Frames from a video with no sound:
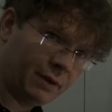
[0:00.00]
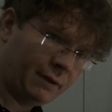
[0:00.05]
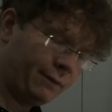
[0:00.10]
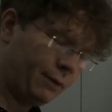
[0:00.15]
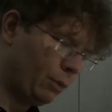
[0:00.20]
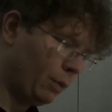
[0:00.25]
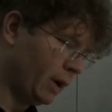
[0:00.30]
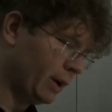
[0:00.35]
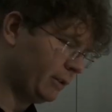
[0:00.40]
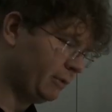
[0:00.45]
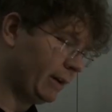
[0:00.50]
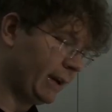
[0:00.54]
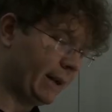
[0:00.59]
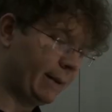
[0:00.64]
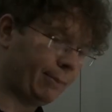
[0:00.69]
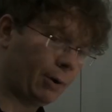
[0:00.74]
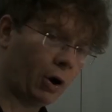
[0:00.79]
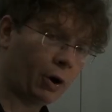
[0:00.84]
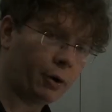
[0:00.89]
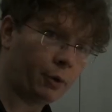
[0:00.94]
If you want to light
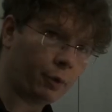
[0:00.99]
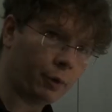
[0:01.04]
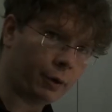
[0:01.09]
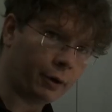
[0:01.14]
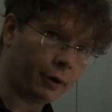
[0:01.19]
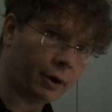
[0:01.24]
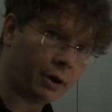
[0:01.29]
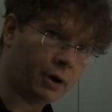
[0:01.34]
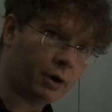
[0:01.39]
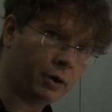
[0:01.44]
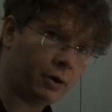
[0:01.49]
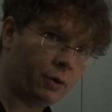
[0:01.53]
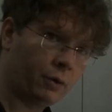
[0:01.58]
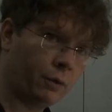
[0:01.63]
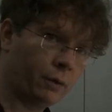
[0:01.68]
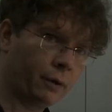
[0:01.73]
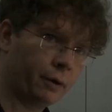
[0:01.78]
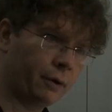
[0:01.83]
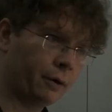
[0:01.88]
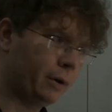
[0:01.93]
up artwork
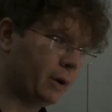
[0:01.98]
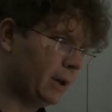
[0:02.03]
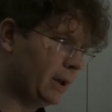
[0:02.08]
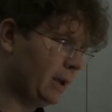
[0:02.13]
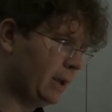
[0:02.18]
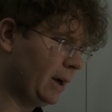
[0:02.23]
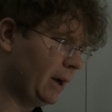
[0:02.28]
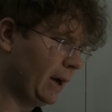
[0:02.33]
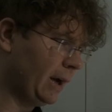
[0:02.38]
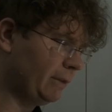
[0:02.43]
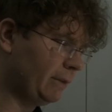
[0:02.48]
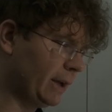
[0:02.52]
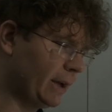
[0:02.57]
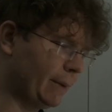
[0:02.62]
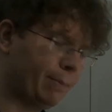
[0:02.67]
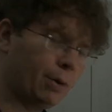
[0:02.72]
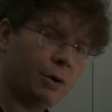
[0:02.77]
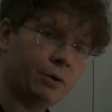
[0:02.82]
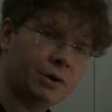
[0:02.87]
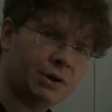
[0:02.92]
or highlight a
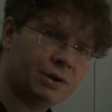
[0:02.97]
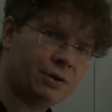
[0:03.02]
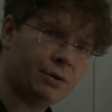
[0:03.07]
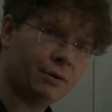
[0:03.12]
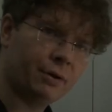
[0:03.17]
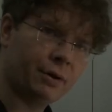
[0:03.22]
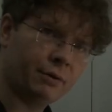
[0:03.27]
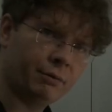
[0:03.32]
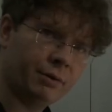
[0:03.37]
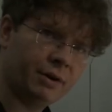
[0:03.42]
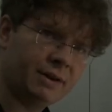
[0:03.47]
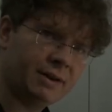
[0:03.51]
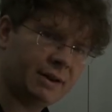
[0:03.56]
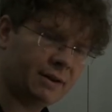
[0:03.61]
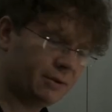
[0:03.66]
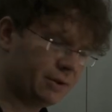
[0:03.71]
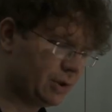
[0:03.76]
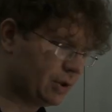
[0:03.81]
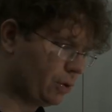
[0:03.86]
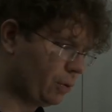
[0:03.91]
poster in a
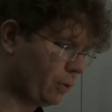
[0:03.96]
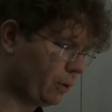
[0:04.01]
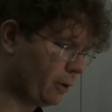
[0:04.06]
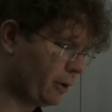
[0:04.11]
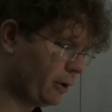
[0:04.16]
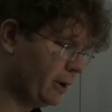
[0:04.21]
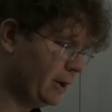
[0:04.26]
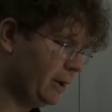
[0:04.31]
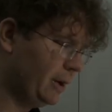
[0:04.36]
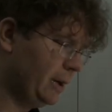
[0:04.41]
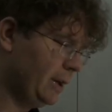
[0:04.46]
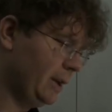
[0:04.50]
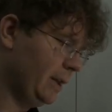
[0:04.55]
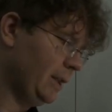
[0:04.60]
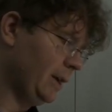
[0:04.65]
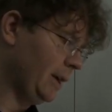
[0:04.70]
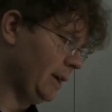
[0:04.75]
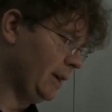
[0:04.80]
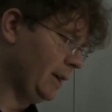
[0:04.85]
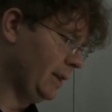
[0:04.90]
retail store,
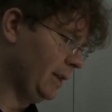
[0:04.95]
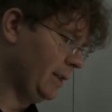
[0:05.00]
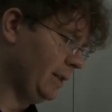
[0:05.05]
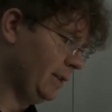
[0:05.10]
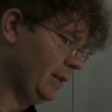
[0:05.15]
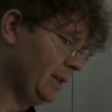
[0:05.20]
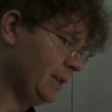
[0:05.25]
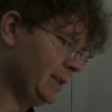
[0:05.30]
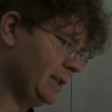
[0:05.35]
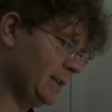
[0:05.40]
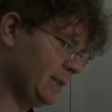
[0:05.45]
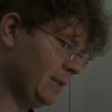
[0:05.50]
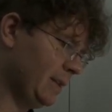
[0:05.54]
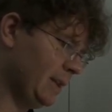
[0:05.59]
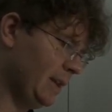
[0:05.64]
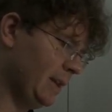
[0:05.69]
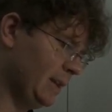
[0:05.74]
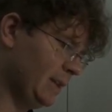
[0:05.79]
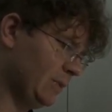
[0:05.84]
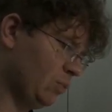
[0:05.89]
this
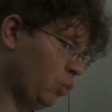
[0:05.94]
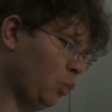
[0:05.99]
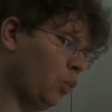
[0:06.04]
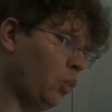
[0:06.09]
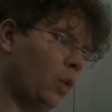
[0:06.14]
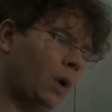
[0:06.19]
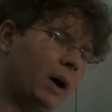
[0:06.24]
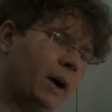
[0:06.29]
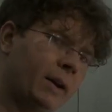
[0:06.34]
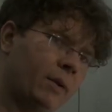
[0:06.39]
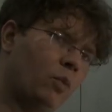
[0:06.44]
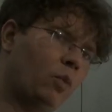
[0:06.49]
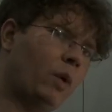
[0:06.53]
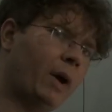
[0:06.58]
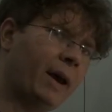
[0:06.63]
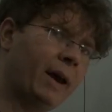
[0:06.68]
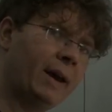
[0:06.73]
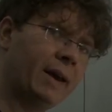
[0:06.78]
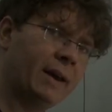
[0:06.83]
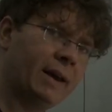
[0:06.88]
is one
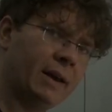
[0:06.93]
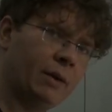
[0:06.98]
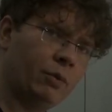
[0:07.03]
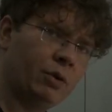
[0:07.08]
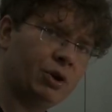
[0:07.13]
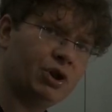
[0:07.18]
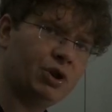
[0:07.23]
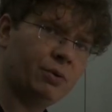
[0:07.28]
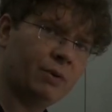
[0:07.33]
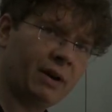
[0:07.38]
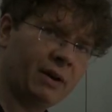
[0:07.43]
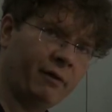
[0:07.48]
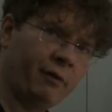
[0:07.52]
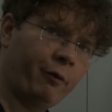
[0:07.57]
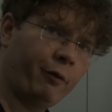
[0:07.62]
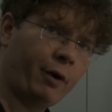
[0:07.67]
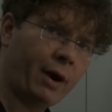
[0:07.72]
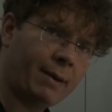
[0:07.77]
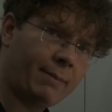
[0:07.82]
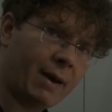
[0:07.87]
way in which you can
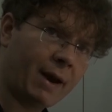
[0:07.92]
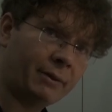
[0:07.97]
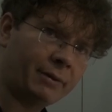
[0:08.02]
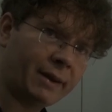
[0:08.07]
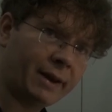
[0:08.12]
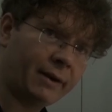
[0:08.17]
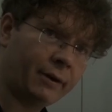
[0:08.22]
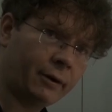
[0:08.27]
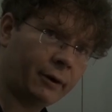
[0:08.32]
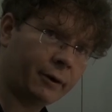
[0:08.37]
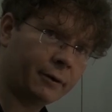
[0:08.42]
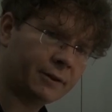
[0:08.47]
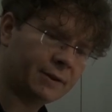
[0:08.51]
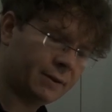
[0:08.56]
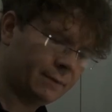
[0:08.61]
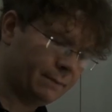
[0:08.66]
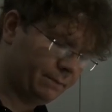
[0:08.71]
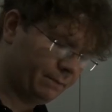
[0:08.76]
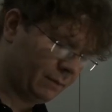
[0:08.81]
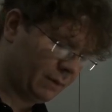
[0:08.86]
frame out that art.
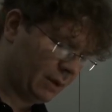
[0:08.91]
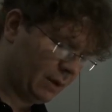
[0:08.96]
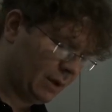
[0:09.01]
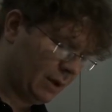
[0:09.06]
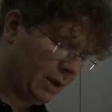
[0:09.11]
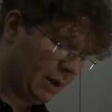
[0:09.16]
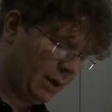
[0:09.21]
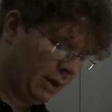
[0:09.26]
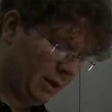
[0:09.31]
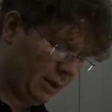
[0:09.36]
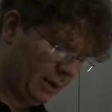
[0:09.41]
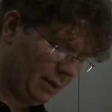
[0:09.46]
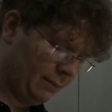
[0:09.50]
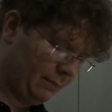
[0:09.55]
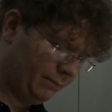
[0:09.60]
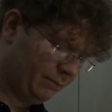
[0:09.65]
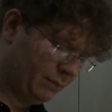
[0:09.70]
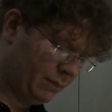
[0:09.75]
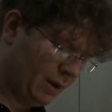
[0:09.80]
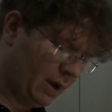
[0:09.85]

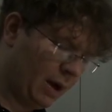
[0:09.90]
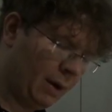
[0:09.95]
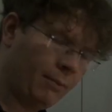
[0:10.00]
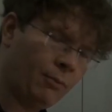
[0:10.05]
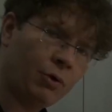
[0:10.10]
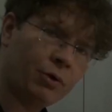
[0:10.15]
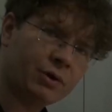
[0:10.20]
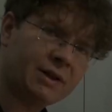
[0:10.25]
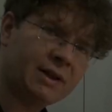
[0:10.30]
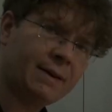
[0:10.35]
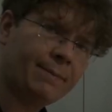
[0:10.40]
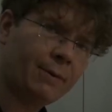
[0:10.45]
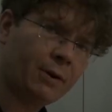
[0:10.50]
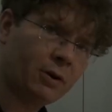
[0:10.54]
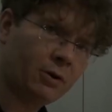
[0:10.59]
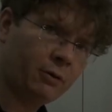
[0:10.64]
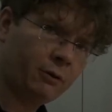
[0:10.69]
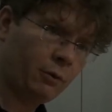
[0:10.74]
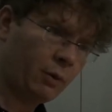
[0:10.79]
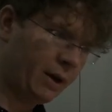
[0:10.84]
A more
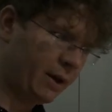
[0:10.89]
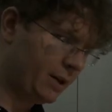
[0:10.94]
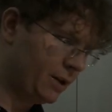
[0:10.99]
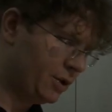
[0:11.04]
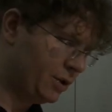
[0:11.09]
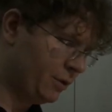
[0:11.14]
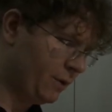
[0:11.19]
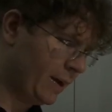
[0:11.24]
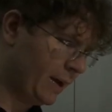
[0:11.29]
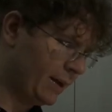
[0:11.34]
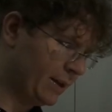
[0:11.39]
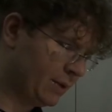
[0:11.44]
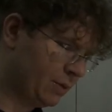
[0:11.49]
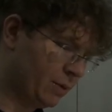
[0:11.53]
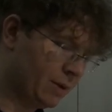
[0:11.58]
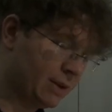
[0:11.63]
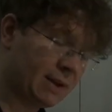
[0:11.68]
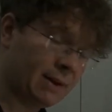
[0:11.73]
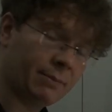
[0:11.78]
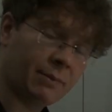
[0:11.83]
typical way to do that is
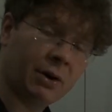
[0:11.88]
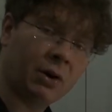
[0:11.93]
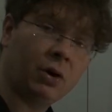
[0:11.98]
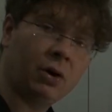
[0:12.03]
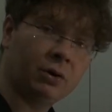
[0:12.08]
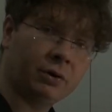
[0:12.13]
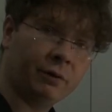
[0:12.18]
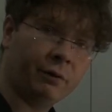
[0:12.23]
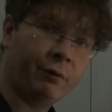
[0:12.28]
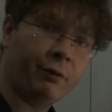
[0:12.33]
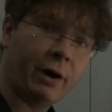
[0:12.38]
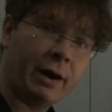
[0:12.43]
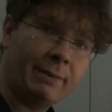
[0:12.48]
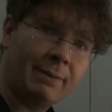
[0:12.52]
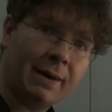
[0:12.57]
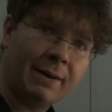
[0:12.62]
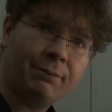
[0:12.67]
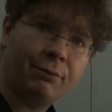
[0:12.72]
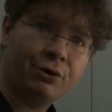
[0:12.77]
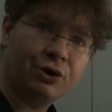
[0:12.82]
with something called a
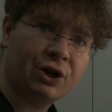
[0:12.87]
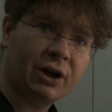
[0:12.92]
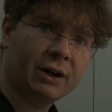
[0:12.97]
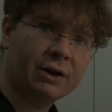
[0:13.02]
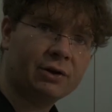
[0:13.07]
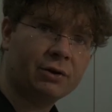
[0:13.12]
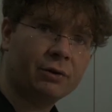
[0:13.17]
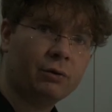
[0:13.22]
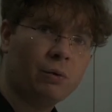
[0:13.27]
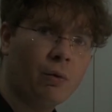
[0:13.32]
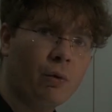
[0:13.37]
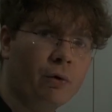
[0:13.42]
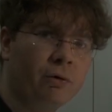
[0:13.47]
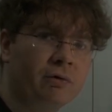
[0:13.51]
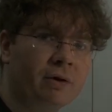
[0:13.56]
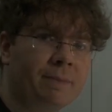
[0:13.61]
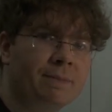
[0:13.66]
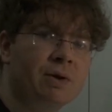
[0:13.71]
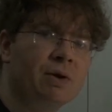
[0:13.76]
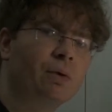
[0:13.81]
framing projector or
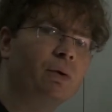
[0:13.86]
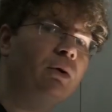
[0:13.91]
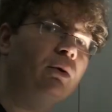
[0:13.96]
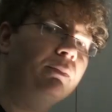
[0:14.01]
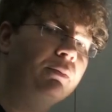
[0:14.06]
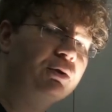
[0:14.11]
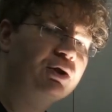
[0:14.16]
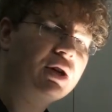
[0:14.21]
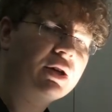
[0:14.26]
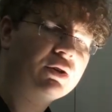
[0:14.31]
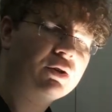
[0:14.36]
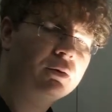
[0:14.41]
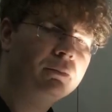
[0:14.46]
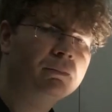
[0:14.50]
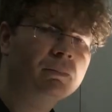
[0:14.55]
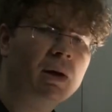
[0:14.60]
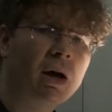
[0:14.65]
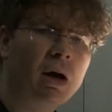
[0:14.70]
ellipsoidal projector.